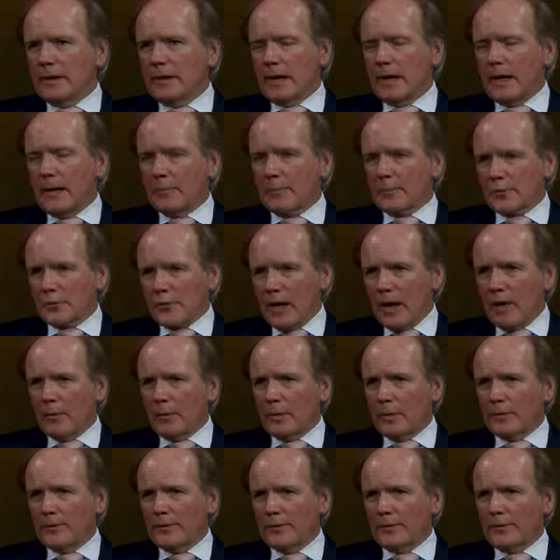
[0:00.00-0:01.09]
a
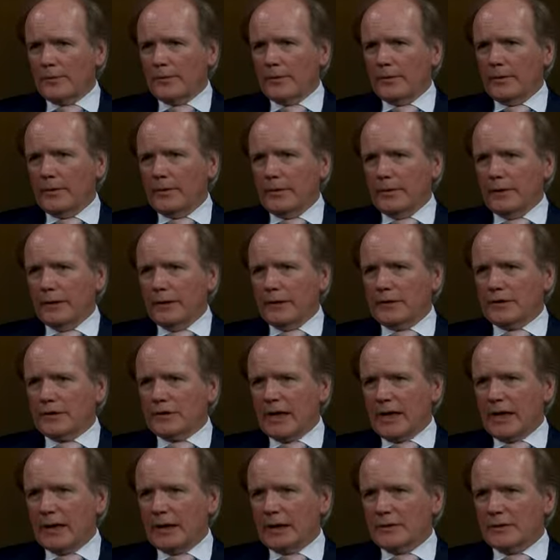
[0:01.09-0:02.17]
problem, a
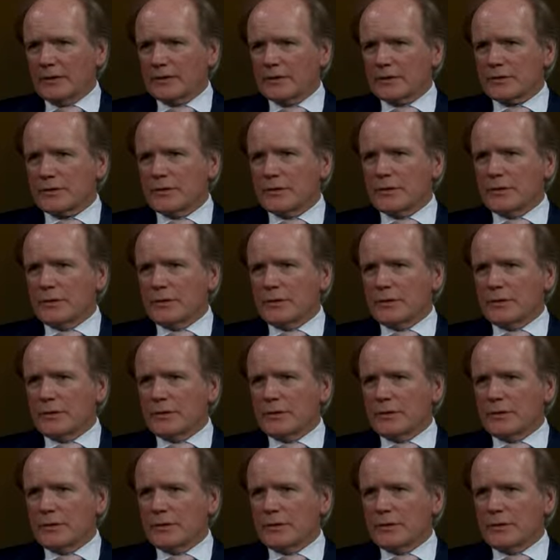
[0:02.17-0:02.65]
challenge,